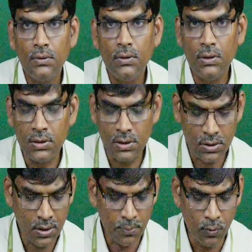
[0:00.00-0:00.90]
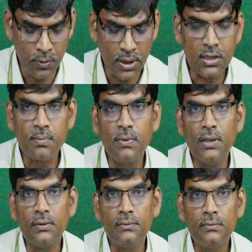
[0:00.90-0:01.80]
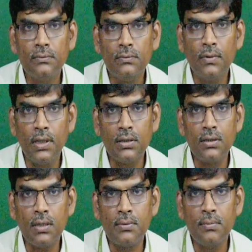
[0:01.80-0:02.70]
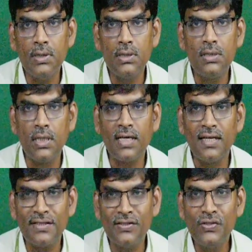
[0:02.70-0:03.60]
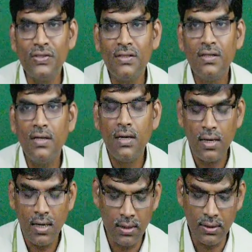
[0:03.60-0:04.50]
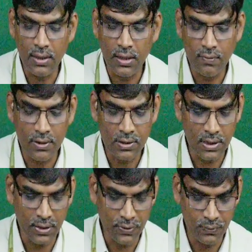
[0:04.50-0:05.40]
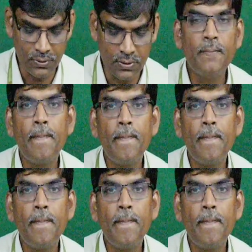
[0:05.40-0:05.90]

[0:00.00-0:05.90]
In this session I am going to explain various types of DC generators and their equivalent circuits.